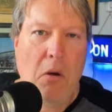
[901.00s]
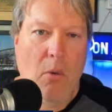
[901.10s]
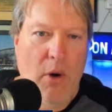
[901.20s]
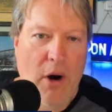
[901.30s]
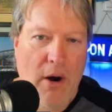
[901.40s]

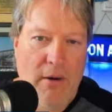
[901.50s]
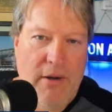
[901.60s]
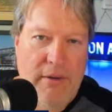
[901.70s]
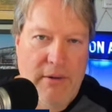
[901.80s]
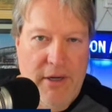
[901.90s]
where,
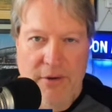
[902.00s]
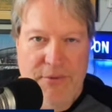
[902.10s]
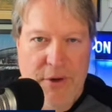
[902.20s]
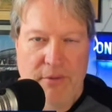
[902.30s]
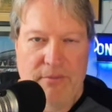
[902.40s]
you know,
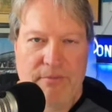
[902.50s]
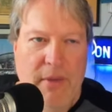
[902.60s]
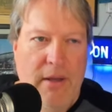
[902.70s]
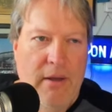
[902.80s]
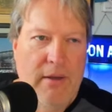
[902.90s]
if you're
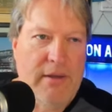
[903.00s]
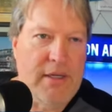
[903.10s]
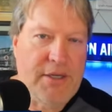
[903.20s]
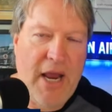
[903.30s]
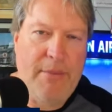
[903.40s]

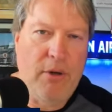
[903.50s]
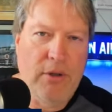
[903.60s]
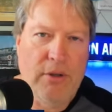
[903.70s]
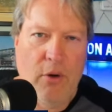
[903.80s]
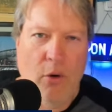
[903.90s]

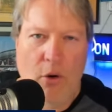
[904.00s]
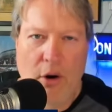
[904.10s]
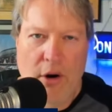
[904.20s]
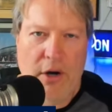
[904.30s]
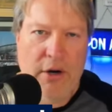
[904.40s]
disabled
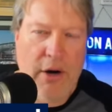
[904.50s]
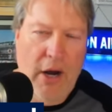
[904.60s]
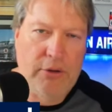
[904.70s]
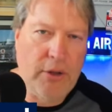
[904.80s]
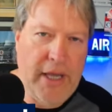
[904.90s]
or you're
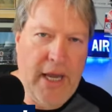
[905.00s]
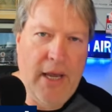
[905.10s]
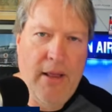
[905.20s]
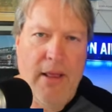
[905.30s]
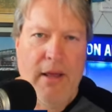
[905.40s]

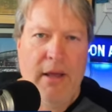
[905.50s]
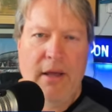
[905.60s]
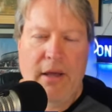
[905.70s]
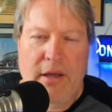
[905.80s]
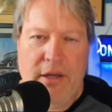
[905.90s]
elderly,
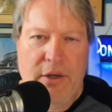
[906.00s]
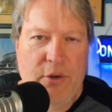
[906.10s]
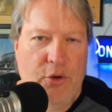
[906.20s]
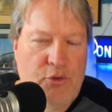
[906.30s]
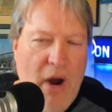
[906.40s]

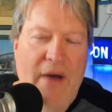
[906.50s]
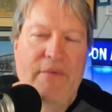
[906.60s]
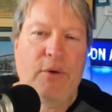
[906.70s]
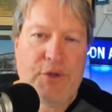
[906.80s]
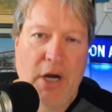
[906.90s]
you drive
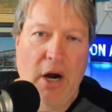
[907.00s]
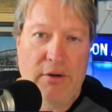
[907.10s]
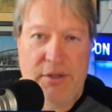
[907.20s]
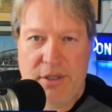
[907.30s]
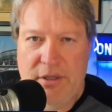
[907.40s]
those
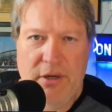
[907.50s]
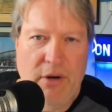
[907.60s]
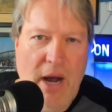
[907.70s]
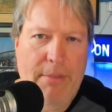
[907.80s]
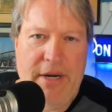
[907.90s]
carts, you know,
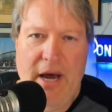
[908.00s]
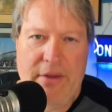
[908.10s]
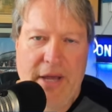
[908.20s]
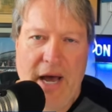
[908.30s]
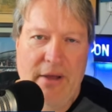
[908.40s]
up and down
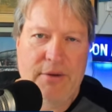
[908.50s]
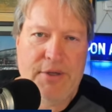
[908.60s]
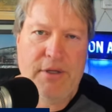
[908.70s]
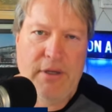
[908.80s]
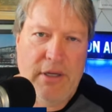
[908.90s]
the
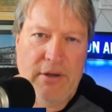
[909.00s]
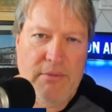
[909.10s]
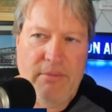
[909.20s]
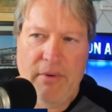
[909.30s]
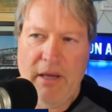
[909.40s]
aisles.
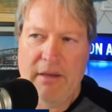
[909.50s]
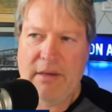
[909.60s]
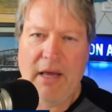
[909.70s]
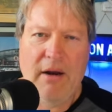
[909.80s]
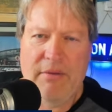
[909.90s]

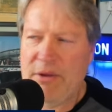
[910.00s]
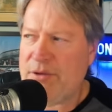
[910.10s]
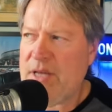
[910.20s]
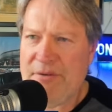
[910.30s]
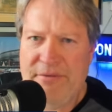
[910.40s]

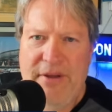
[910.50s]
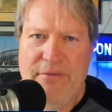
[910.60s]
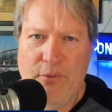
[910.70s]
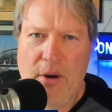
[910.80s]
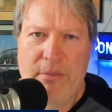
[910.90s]
There's not a fee
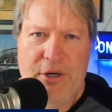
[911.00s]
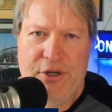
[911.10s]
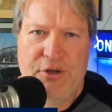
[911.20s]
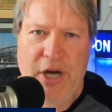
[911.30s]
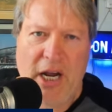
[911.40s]
for them. You
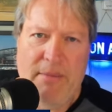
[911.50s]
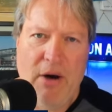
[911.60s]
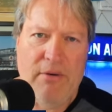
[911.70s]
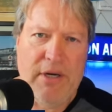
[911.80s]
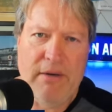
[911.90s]
just check them
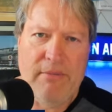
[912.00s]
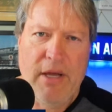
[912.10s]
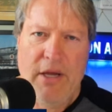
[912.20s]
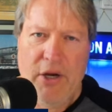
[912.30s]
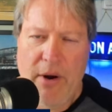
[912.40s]
out and you're
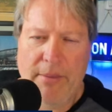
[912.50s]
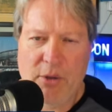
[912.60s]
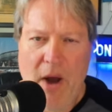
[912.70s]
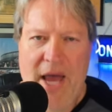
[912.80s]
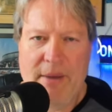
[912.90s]
able to
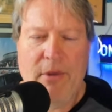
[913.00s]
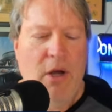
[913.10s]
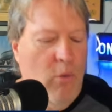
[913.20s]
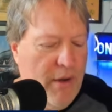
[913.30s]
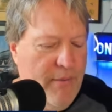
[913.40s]
ride them.
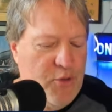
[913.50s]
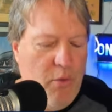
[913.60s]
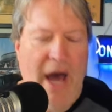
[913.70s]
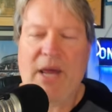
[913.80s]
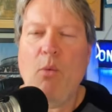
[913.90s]
Well, he was
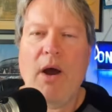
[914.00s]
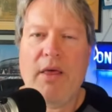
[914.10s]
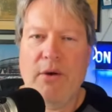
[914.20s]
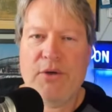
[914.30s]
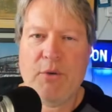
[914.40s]
riding one of
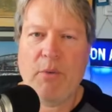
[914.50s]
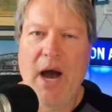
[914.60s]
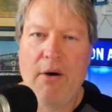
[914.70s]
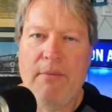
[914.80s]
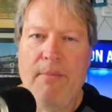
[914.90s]
those
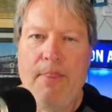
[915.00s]
around